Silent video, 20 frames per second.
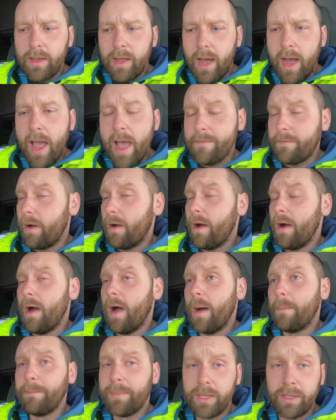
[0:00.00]
I have a,
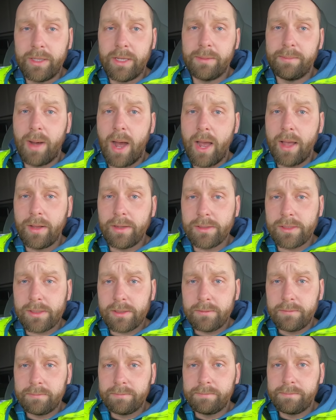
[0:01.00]
a million miles
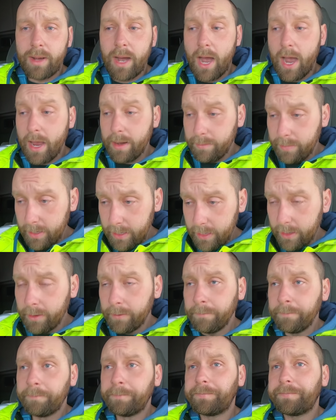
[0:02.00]
behind me here,